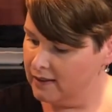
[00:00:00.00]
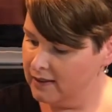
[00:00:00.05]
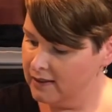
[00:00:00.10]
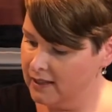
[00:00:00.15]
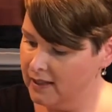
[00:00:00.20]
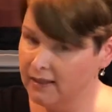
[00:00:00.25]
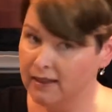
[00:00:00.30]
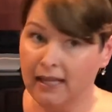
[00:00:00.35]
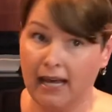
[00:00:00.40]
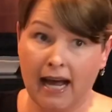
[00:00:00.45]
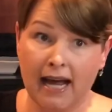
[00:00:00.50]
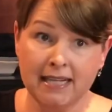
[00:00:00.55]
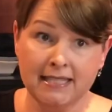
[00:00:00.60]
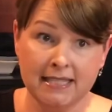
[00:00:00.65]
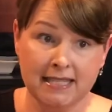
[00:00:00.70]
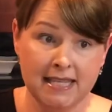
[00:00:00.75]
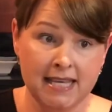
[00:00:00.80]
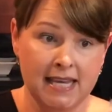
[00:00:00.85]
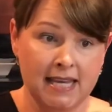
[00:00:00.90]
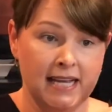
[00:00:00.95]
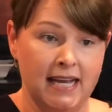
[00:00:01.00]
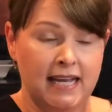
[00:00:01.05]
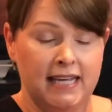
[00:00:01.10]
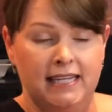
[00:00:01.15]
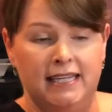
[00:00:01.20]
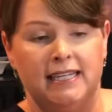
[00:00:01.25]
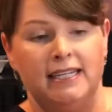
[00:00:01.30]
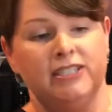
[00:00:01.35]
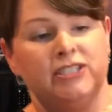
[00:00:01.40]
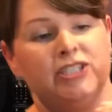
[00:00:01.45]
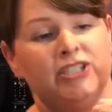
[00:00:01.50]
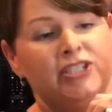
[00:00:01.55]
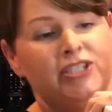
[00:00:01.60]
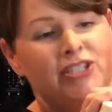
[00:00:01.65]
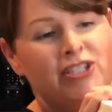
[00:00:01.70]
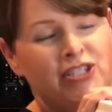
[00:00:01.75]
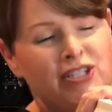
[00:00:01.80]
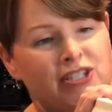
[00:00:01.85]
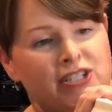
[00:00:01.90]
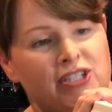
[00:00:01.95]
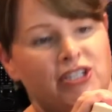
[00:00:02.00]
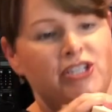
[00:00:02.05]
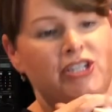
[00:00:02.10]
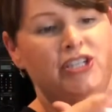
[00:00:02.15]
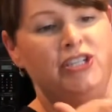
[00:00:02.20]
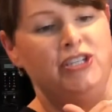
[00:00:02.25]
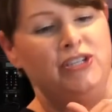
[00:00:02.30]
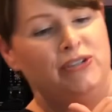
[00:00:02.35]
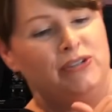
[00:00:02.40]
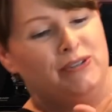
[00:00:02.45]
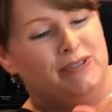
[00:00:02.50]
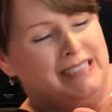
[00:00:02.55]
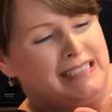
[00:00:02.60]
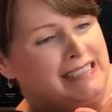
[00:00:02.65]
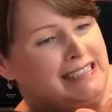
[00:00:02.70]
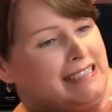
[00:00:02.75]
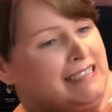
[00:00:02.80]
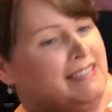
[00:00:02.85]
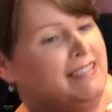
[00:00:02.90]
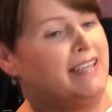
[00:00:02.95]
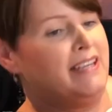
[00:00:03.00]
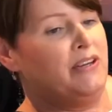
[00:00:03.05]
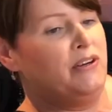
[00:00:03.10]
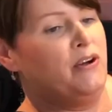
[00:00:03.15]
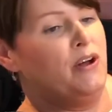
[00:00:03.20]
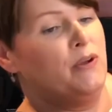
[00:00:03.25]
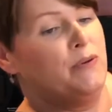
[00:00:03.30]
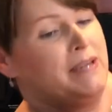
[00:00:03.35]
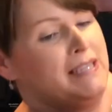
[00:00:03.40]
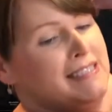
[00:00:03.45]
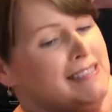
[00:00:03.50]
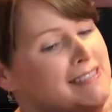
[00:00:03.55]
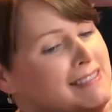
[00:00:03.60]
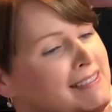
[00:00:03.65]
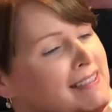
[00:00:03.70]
the last thing I need to do, I'll get it all wet.